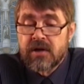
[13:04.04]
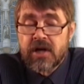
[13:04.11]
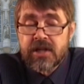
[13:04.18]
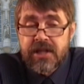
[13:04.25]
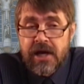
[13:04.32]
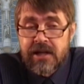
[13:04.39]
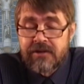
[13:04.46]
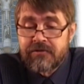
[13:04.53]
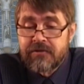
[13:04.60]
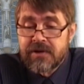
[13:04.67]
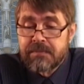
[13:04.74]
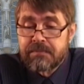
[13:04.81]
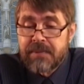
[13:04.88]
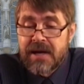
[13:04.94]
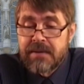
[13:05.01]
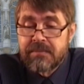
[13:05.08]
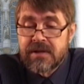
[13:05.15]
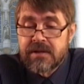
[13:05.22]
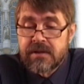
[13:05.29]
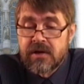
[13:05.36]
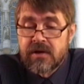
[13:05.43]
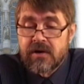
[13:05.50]
not only for the
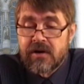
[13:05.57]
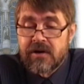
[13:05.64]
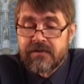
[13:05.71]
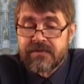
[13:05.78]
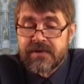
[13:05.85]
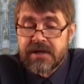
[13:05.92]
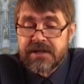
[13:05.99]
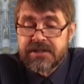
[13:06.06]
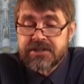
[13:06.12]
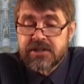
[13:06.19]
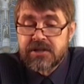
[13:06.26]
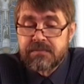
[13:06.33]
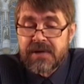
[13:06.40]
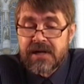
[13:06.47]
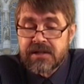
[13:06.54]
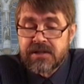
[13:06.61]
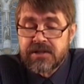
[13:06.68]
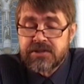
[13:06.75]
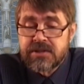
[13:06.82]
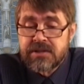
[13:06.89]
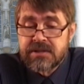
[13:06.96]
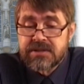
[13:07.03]
payment of the rescue
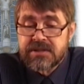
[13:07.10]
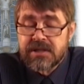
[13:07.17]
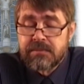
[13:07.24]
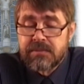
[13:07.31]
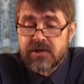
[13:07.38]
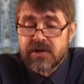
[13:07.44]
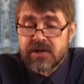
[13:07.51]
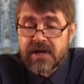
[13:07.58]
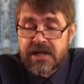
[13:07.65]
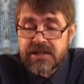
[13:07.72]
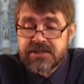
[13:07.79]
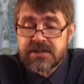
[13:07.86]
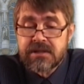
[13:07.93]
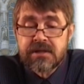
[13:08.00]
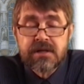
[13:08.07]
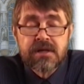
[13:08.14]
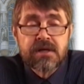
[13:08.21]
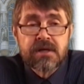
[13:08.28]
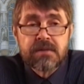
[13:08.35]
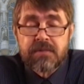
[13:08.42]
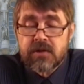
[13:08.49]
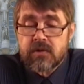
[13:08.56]
practitioner's remuneration,
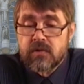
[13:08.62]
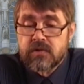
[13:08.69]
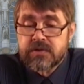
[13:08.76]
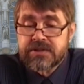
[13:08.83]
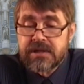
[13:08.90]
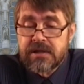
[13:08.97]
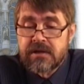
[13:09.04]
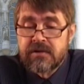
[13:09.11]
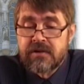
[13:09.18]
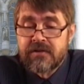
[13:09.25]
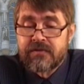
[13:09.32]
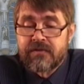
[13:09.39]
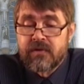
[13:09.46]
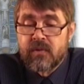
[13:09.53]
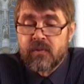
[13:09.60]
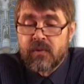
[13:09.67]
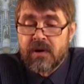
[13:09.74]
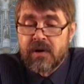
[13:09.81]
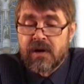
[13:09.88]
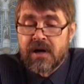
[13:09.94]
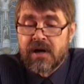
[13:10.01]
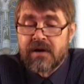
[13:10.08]
but also for
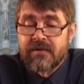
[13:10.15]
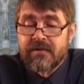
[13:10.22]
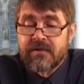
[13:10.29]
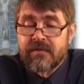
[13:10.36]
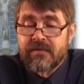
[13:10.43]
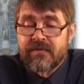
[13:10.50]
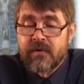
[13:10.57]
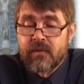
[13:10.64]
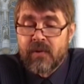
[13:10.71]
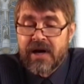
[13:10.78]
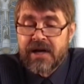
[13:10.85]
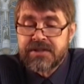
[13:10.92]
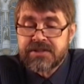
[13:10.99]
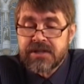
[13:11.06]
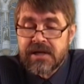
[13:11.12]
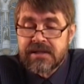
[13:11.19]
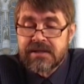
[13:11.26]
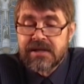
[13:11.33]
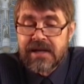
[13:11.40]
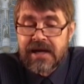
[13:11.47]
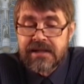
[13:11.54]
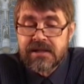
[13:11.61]
wage and
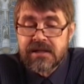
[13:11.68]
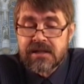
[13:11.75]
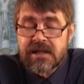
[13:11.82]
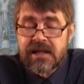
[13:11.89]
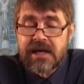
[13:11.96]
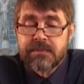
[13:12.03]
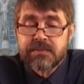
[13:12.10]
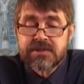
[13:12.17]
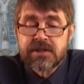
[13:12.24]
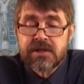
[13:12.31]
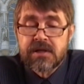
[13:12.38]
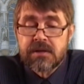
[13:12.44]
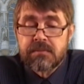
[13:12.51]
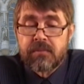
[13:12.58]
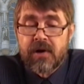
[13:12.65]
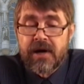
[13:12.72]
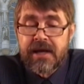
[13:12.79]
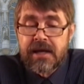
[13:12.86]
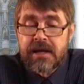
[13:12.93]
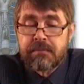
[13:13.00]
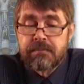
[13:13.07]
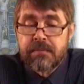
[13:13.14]
related claims by
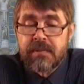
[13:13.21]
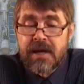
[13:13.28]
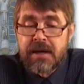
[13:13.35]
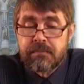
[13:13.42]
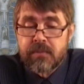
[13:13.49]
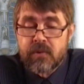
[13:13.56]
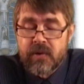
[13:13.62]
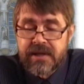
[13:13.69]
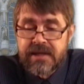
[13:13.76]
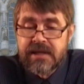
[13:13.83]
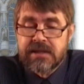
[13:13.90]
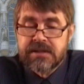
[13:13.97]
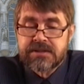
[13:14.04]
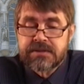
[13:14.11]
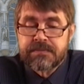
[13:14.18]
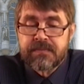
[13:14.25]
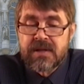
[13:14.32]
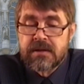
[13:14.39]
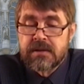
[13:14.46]
employees.